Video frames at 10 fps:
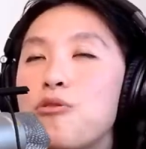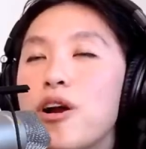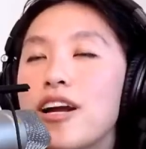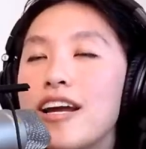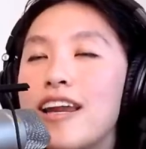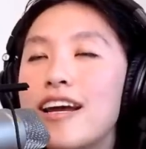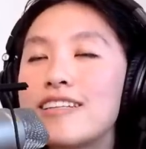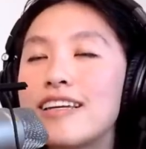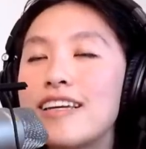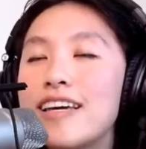We are
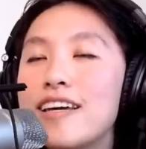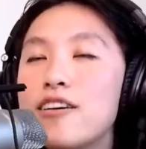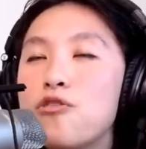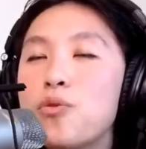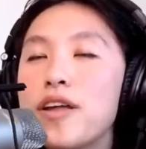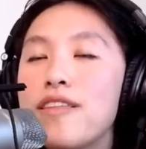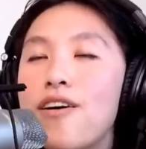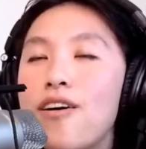connecting in with